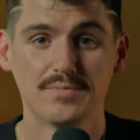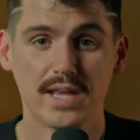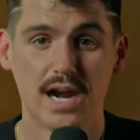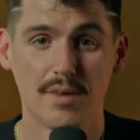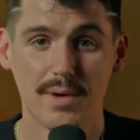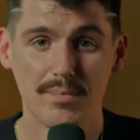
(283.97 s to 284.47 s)

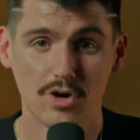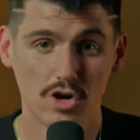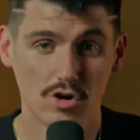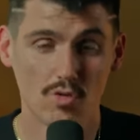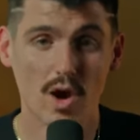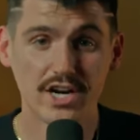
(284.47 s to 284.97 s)
And I remember
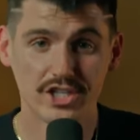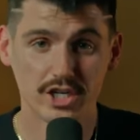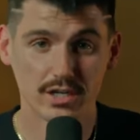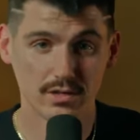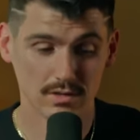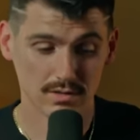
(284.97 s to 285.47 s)
her
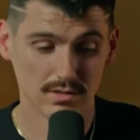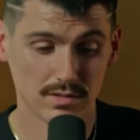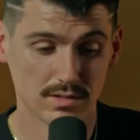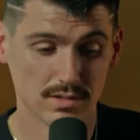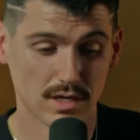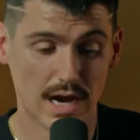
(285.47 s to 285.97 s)
watching,
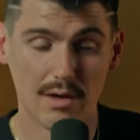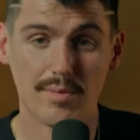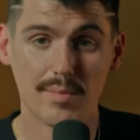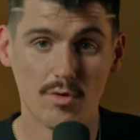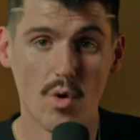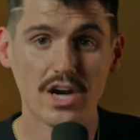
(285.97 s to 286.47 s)
uh, I
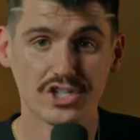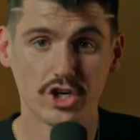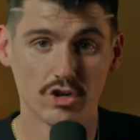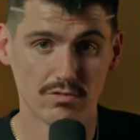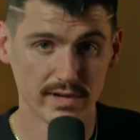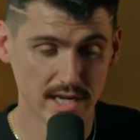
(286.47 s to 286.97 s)
remember watching
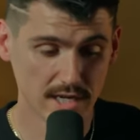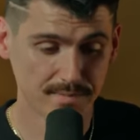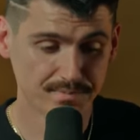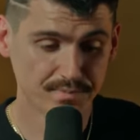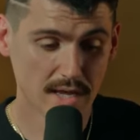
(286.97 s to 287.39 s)
her read it,